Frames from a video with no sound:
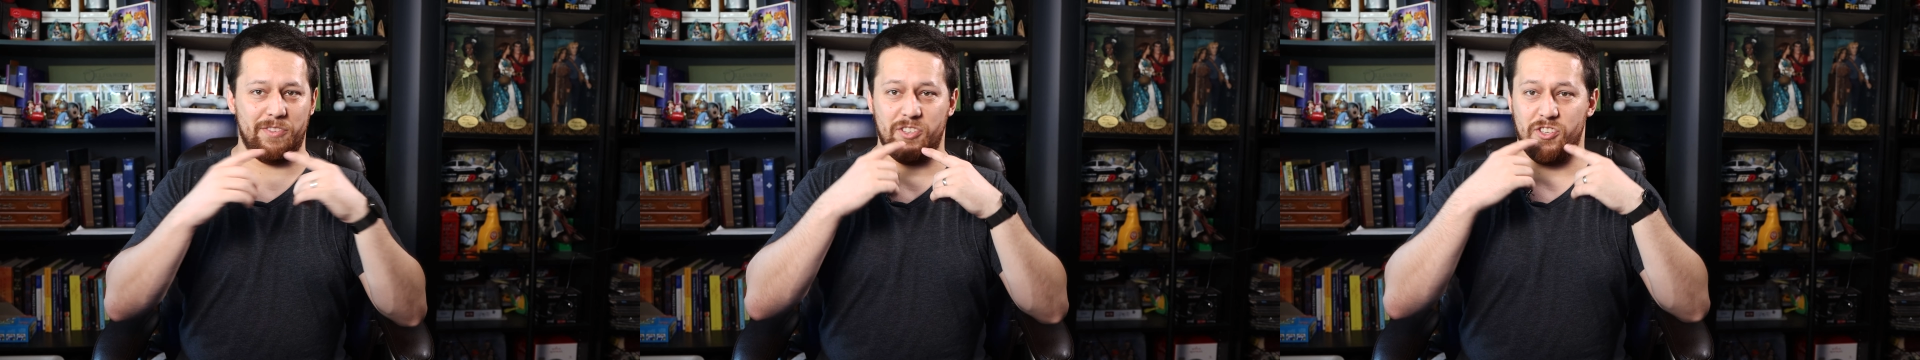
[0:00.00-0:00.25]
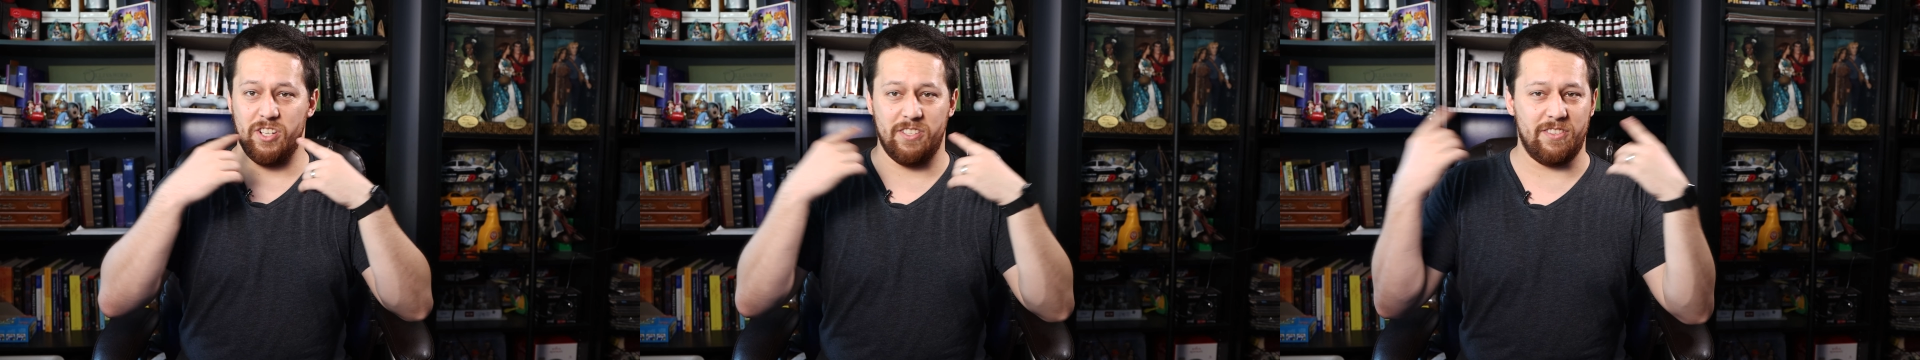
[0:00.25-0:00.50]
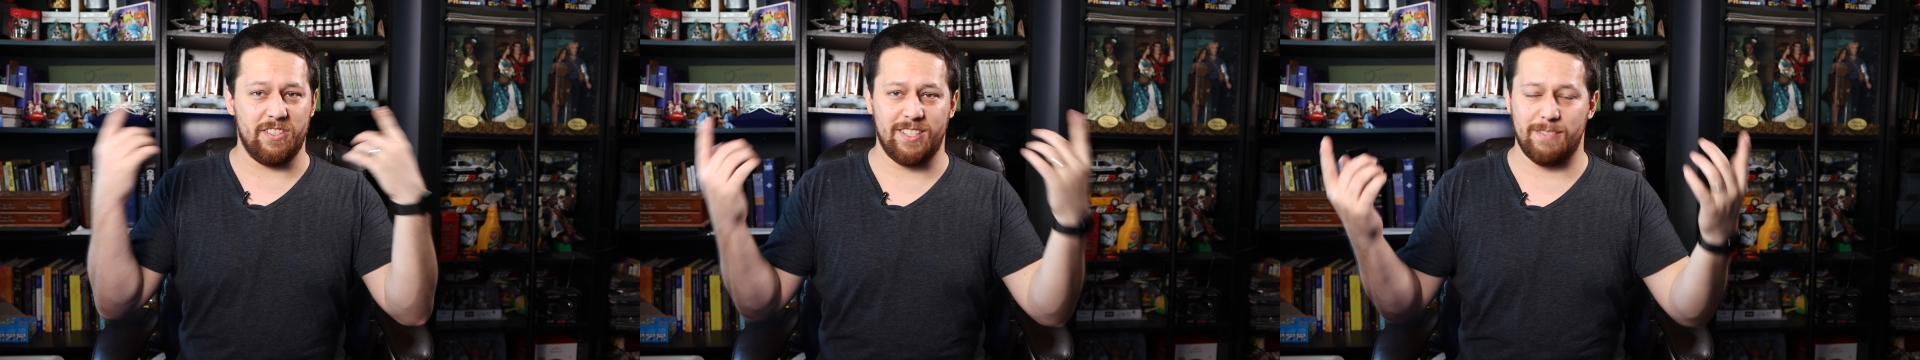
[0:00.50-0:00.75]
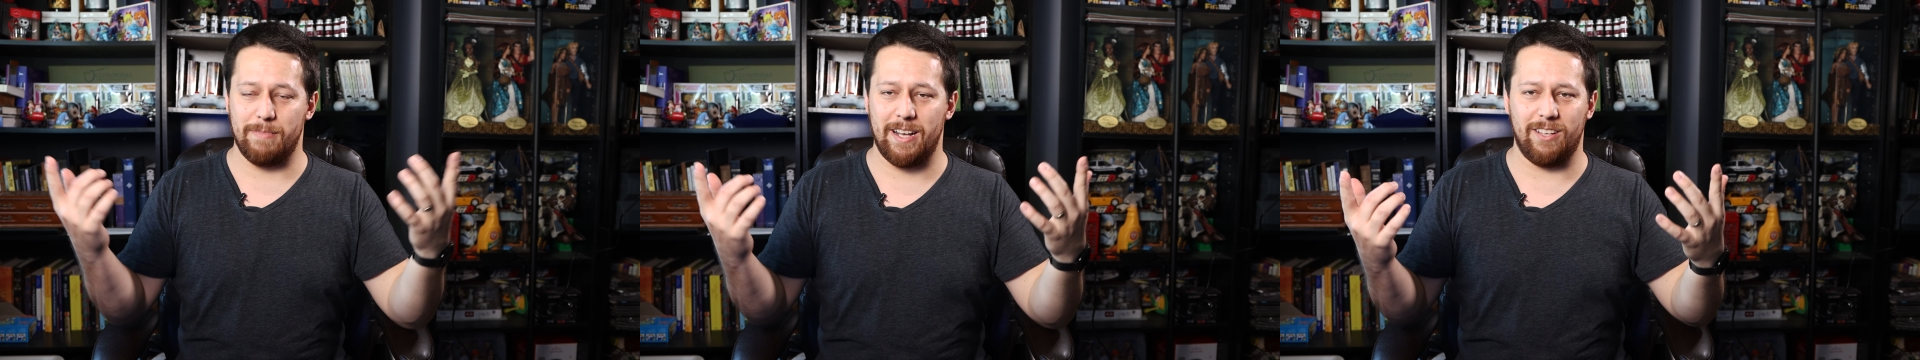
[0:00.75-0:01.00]
just the
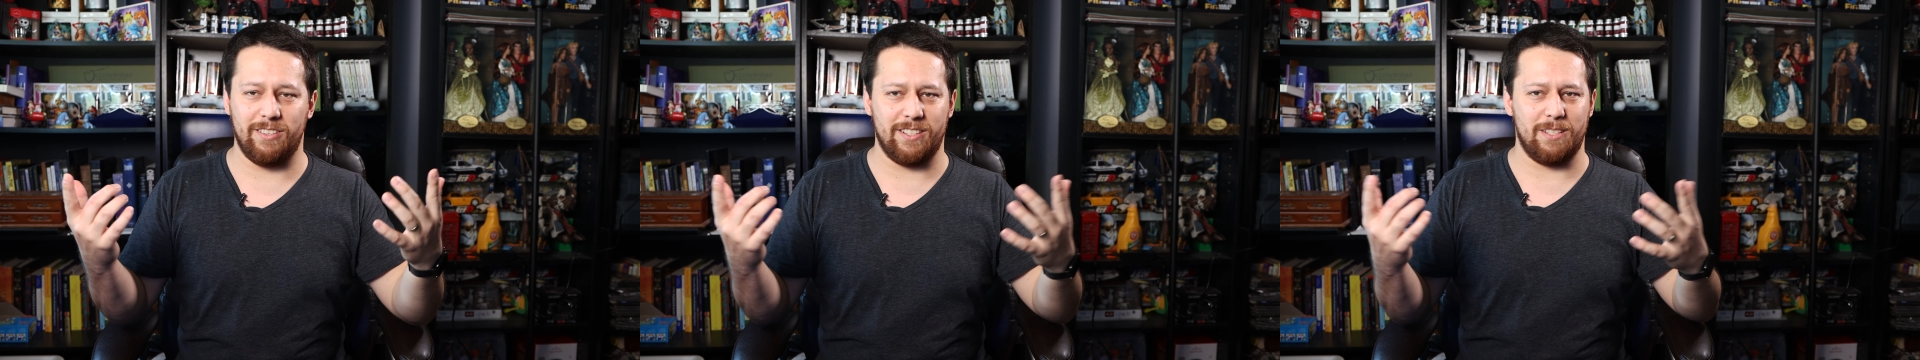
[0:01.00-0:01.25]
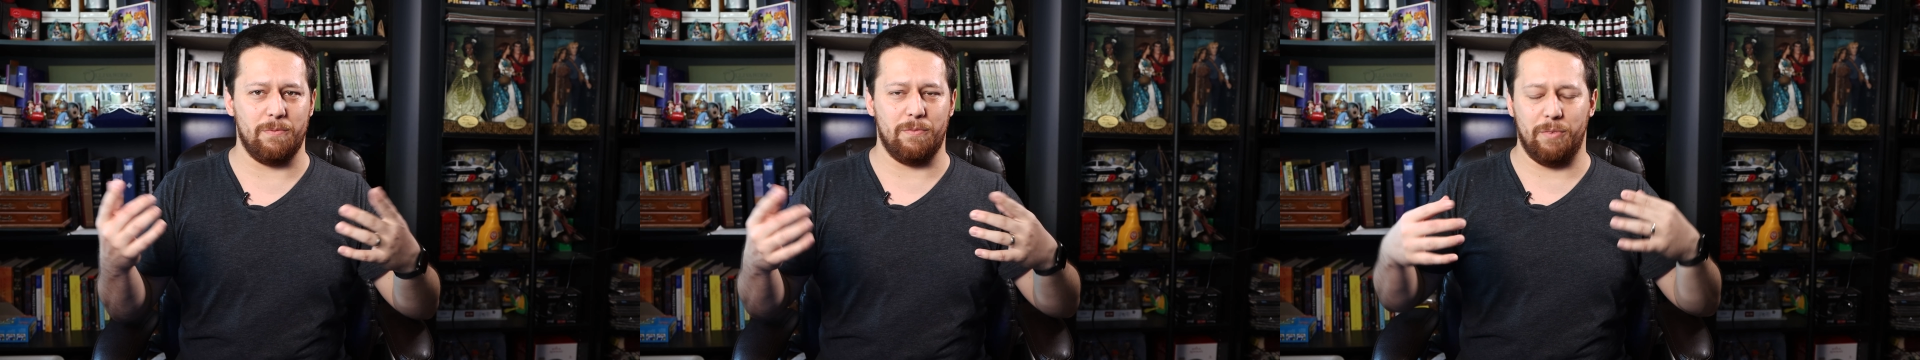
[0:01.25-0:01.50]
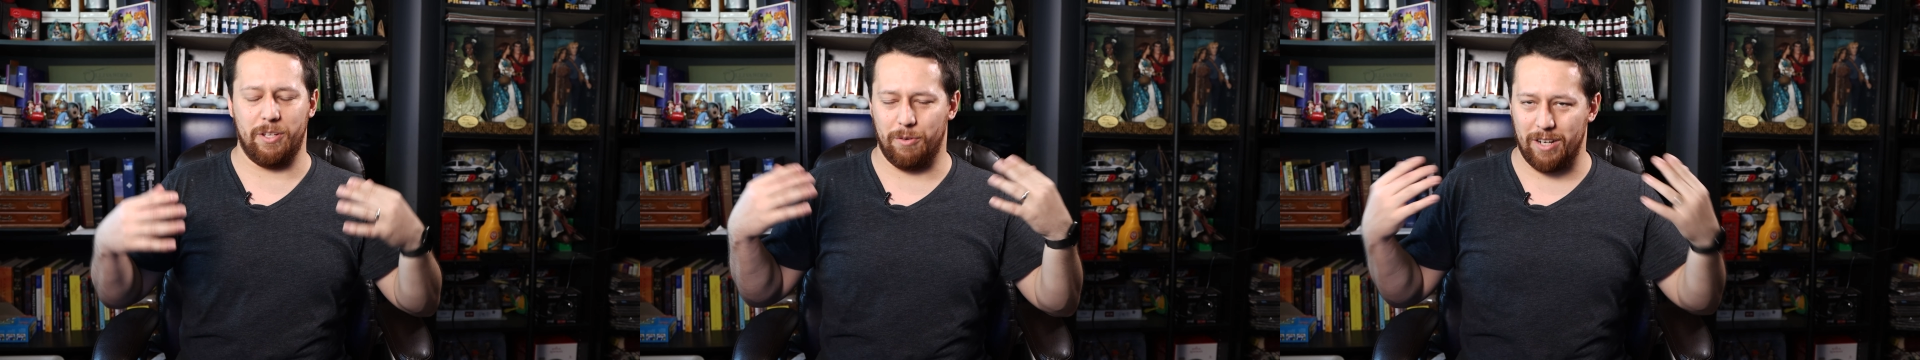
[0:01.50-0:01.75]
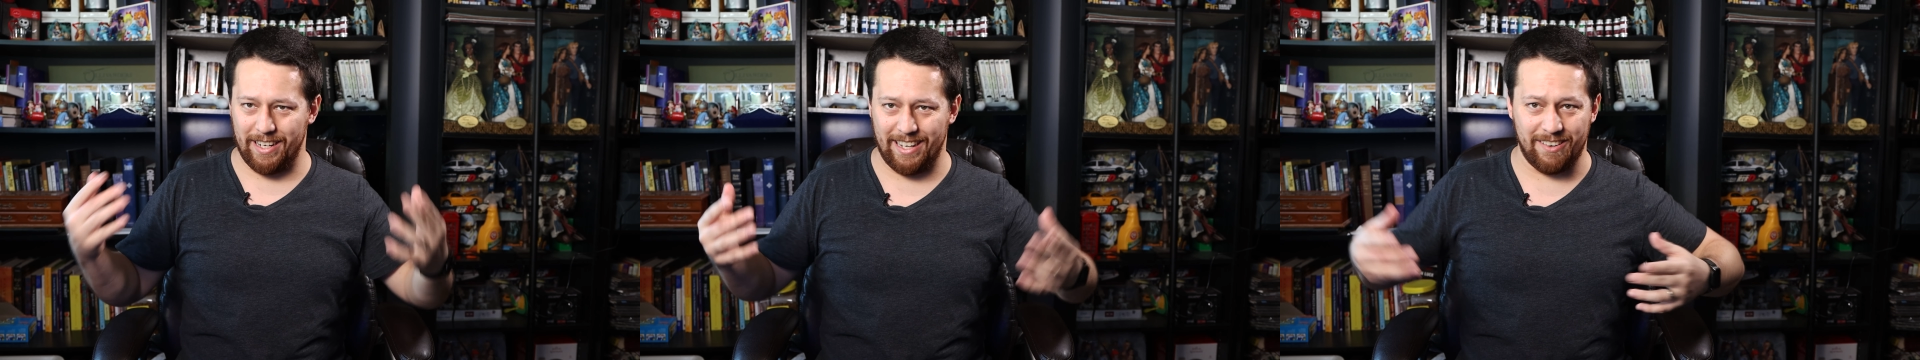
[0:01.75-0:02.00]
smile in some of them when they're
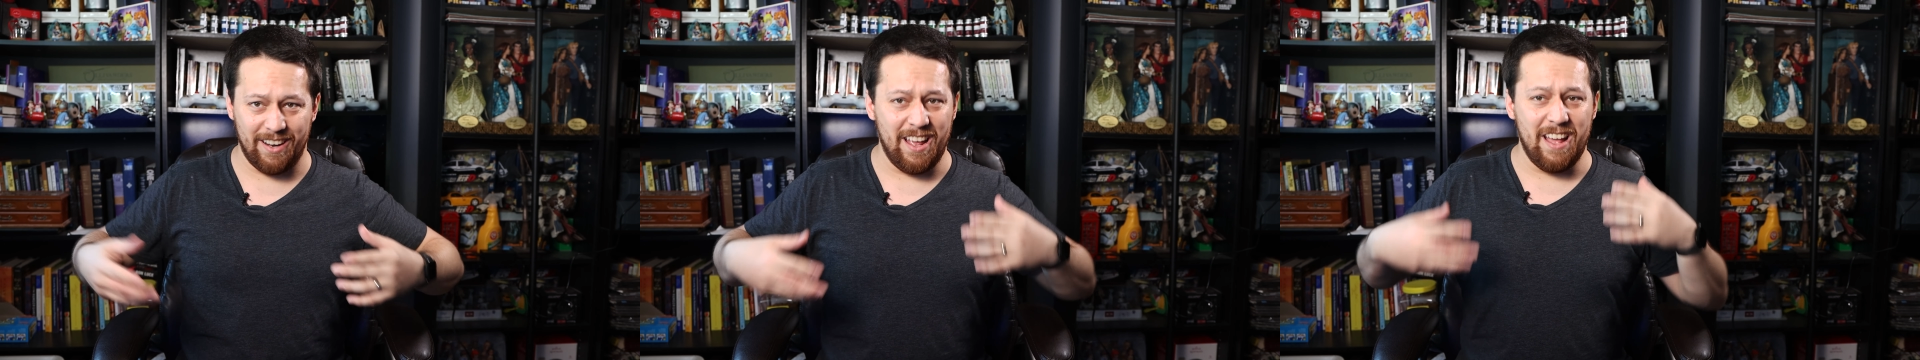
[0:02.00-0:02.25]
walking out,